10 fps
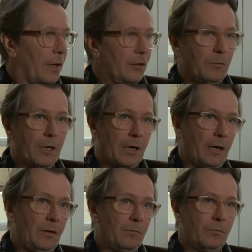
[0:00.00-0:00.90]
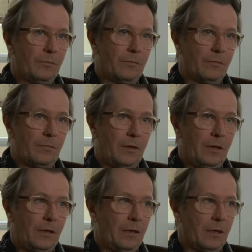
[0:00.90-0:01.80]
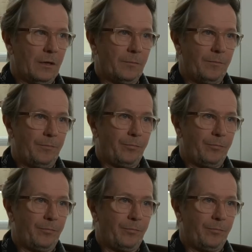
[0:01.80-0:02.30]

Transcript: and you became um,